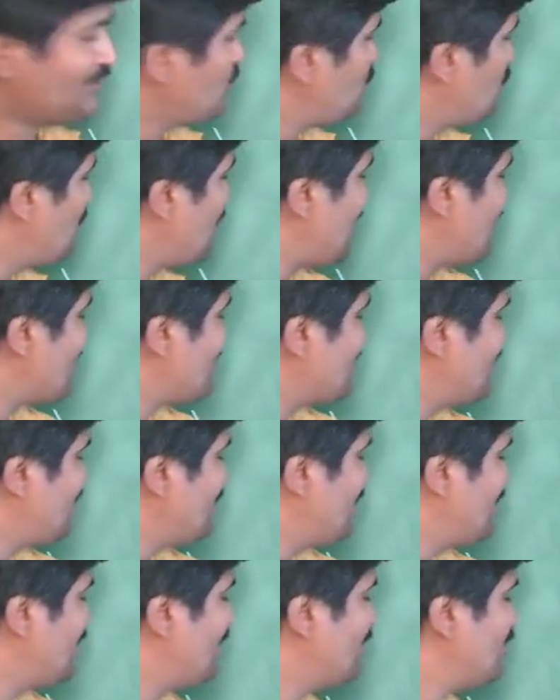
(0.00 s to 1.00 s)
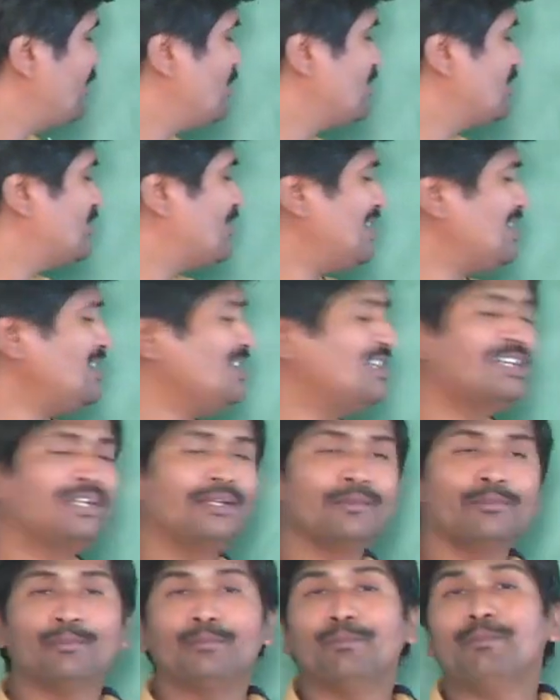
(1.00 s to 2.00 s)
is known as the which
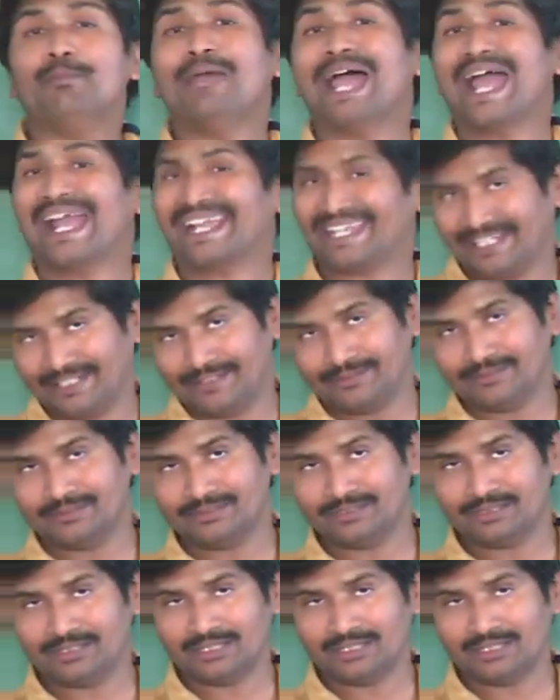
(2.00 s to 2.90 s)
one? Bagging.